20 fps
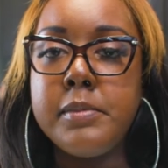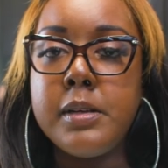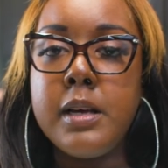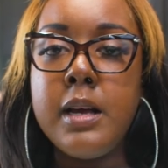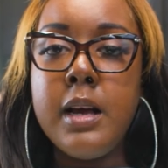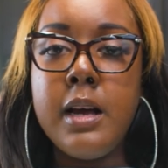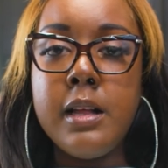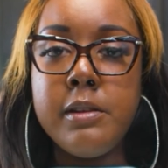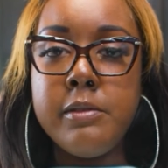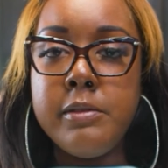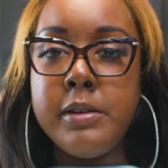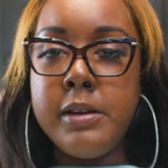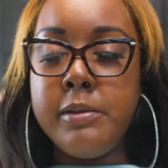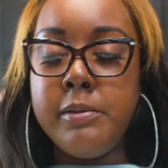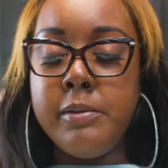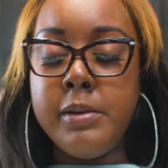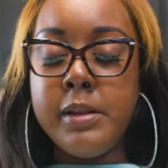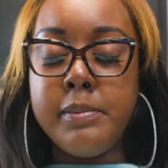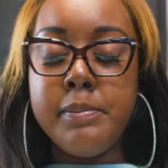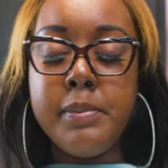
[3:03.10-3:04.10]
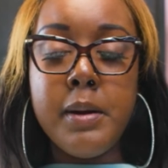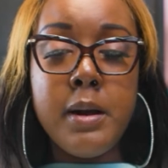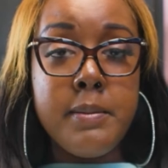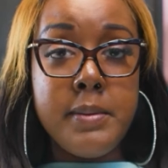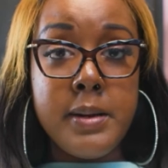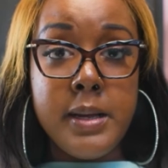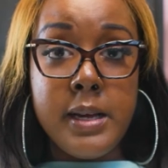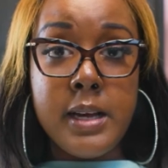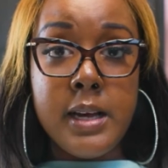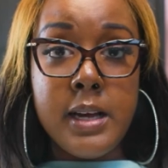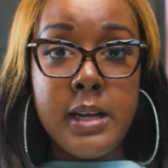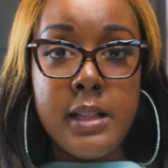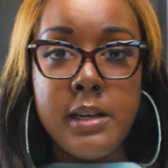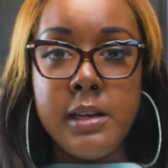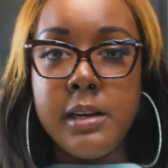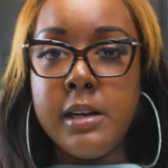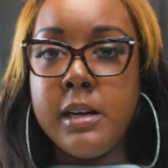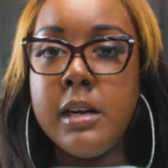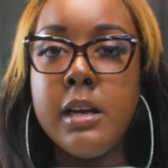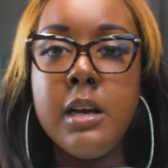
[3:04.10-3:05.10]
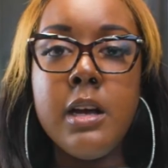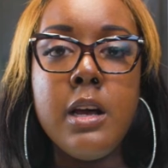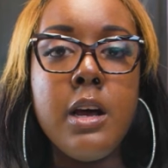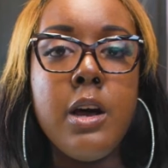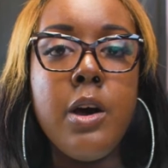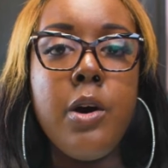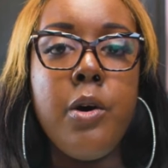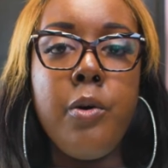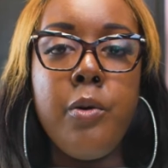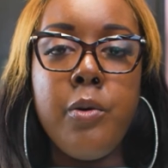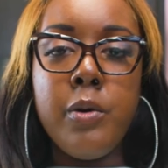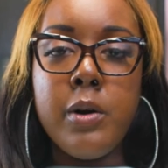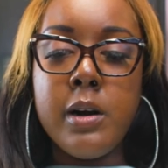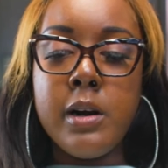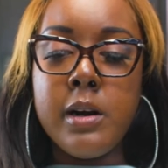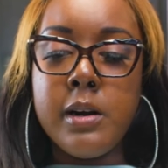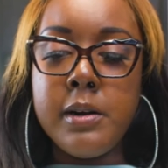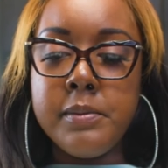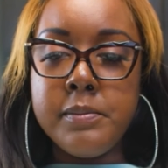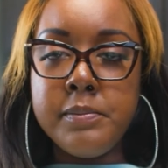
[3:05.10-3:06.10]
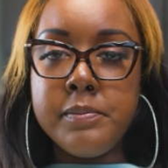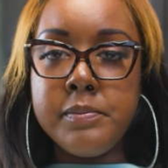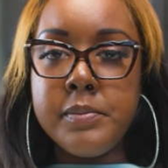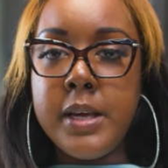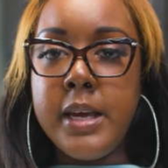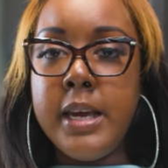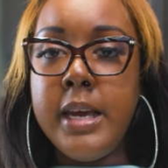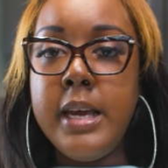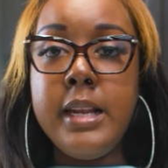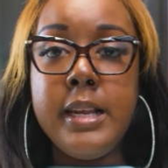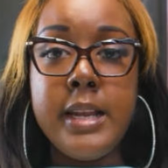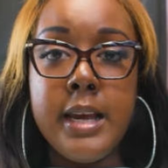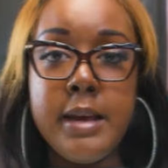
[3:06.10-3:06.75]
coloring with permanent color or heat